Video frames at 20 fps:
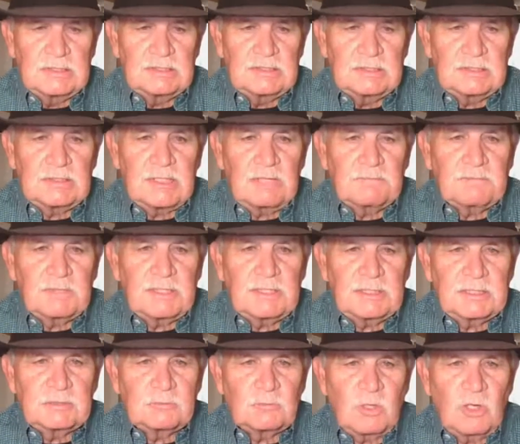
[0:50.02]

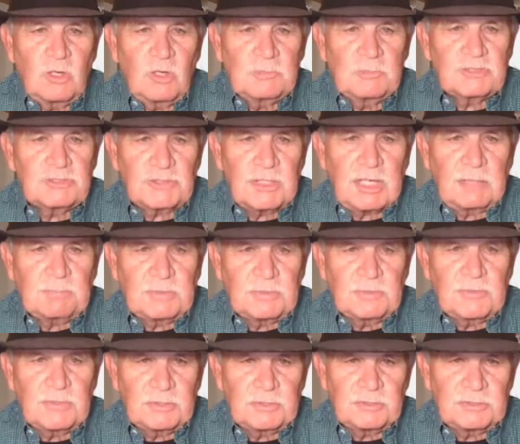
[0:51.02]
covering in Romans chapter
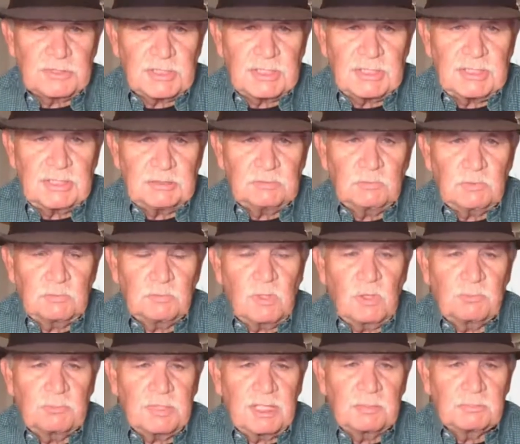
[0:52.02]
13. We
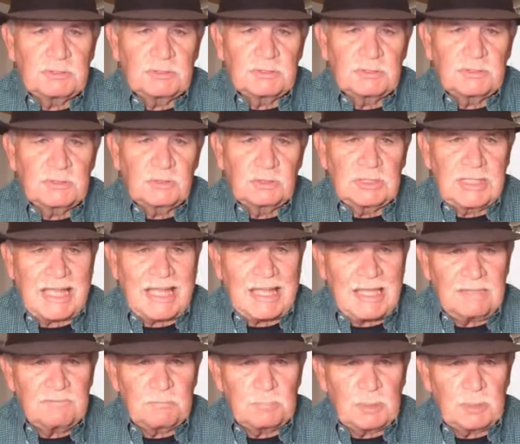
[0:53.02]
won't be able to do a
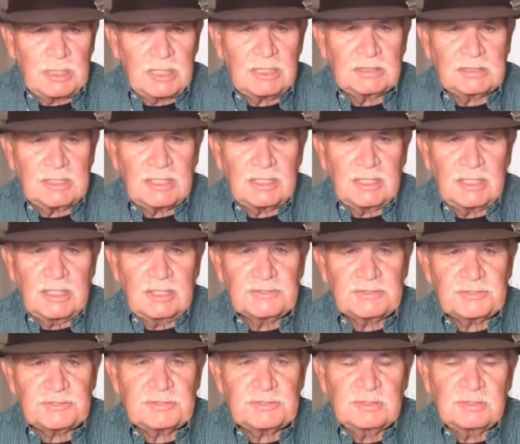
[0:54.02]
live
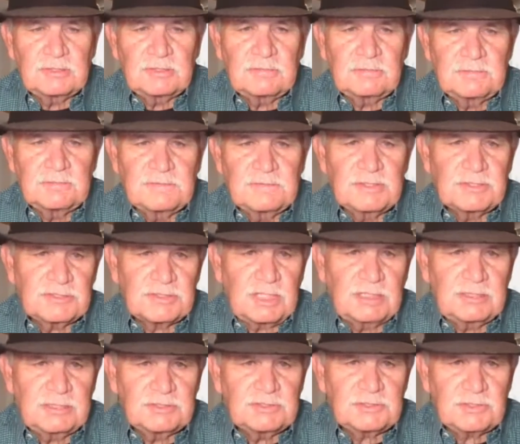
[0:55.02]
broadcast of this
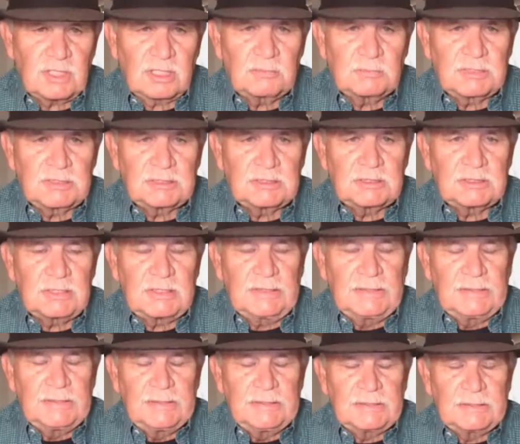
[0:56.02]
Sunday sermon
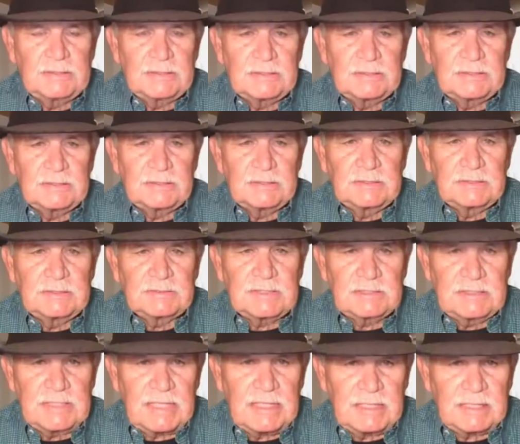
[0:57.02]

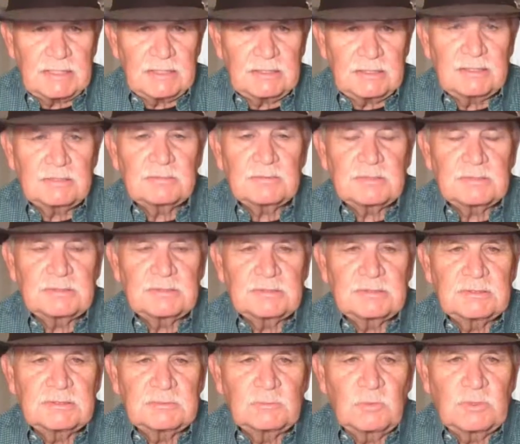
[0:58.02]
today.
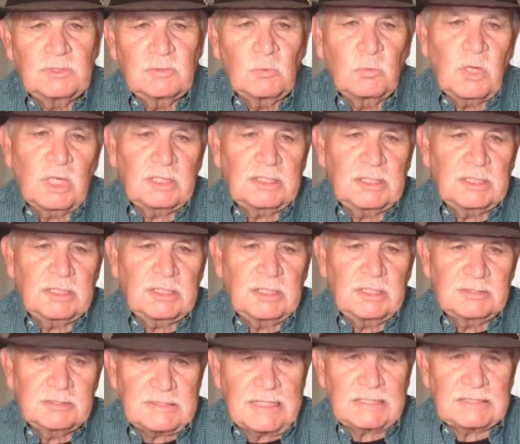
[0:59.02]
We're working
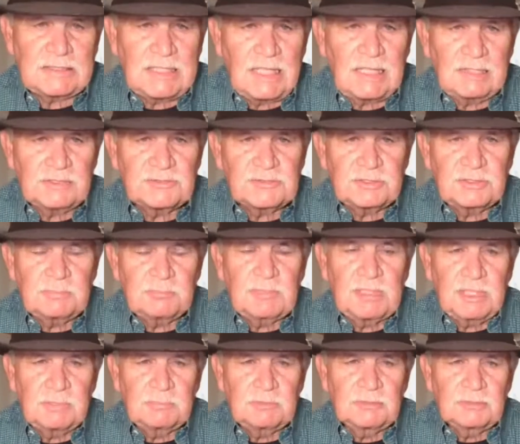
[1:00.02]
on the technology to
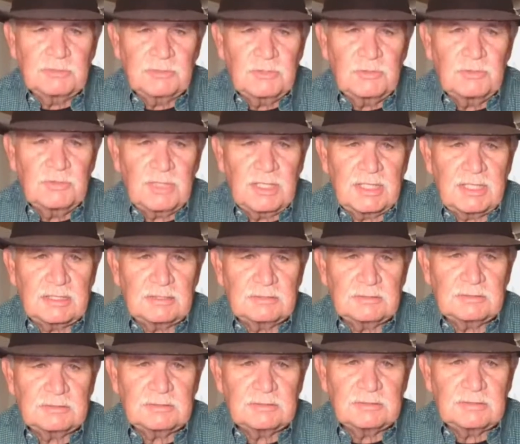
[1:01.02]
be able to do that
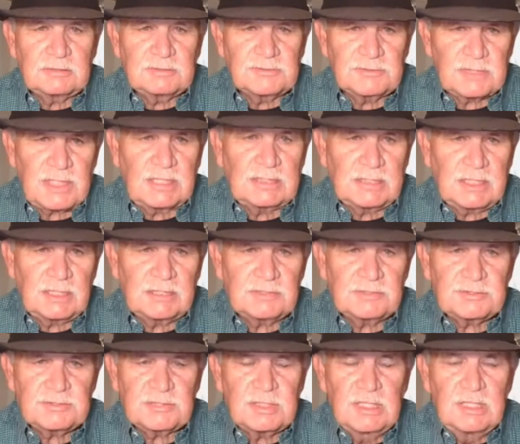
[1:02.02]
on
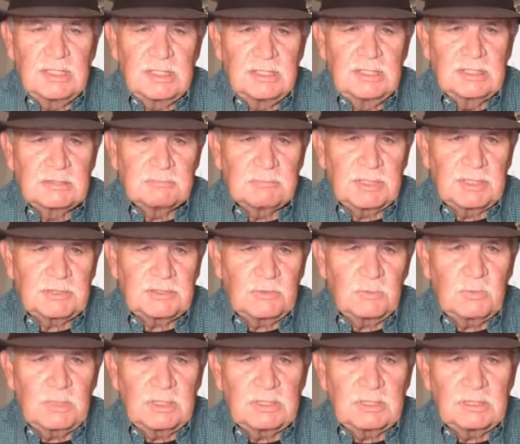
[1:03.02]
Sundays, but you will